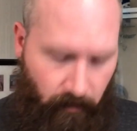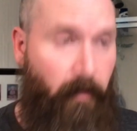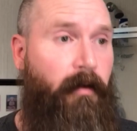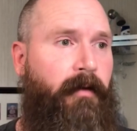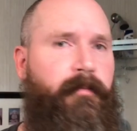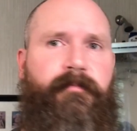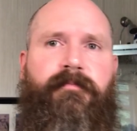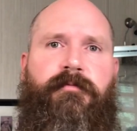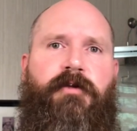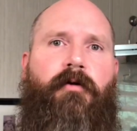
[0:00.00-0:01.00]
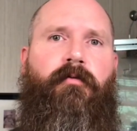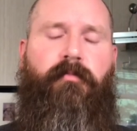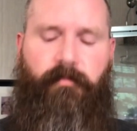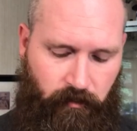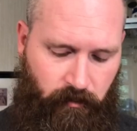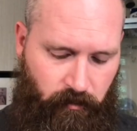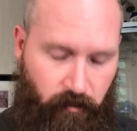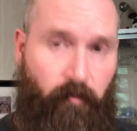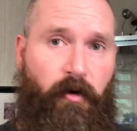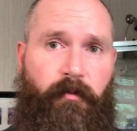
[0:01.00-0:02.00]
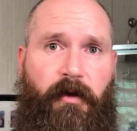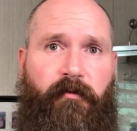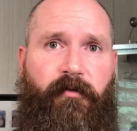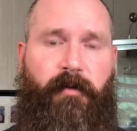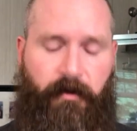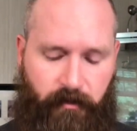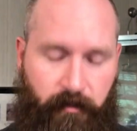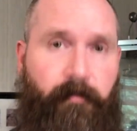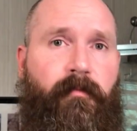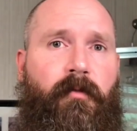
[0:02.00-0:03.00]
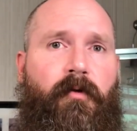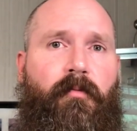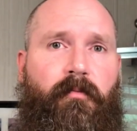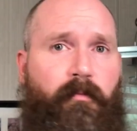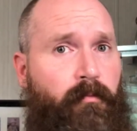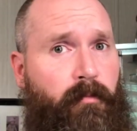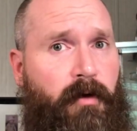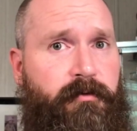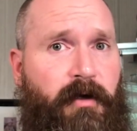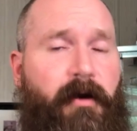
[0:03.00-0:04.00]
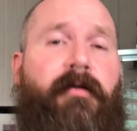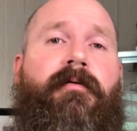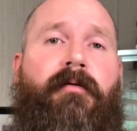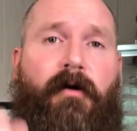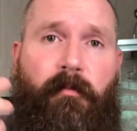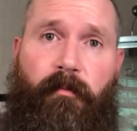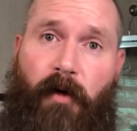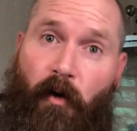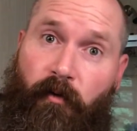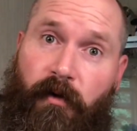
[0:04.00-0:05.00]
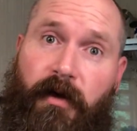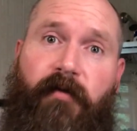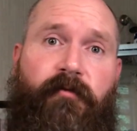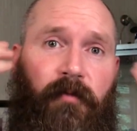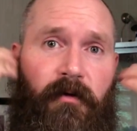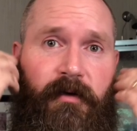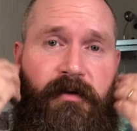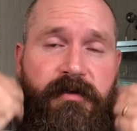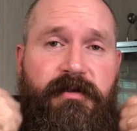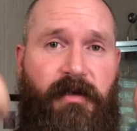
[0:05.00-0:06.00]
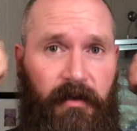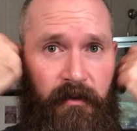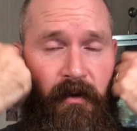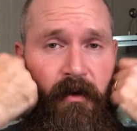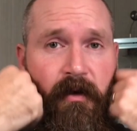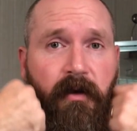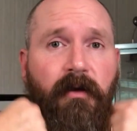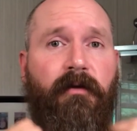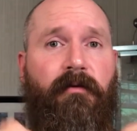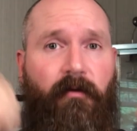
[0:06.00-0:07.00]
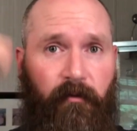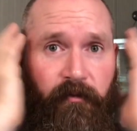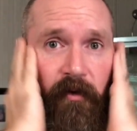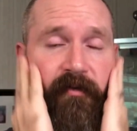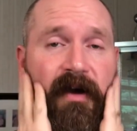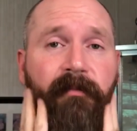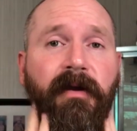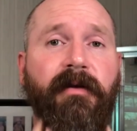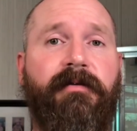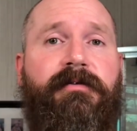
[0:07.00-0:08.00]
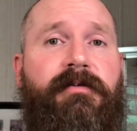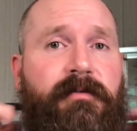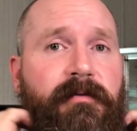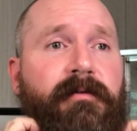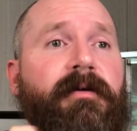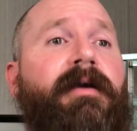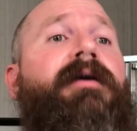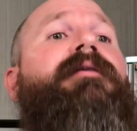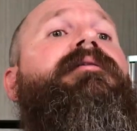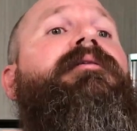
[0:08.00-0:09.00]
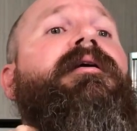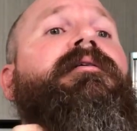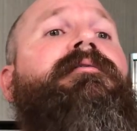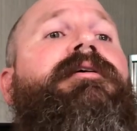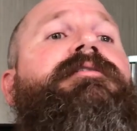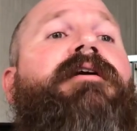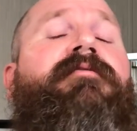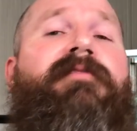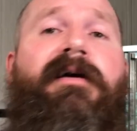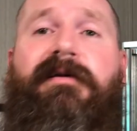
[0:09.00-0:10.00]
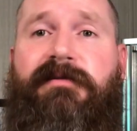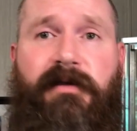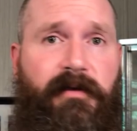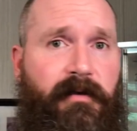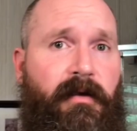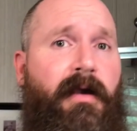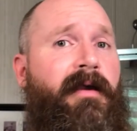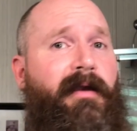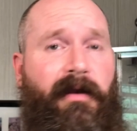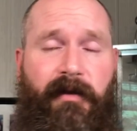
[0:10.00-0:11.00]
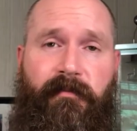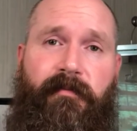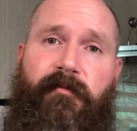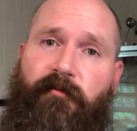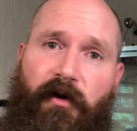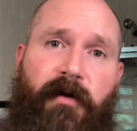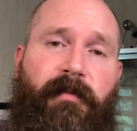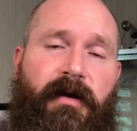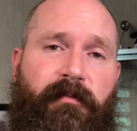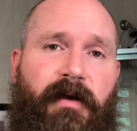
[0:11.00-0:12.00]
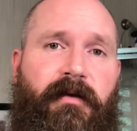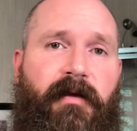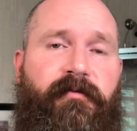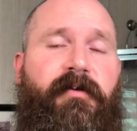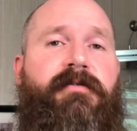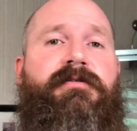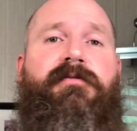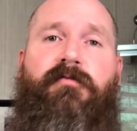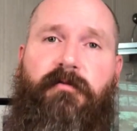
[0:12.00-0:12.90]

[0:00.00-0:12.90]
All right, so where do we go from here? Blow dryer only after we let this sit 4 or 5 minutes. And I learned this off of DNC, and it really made a big difference.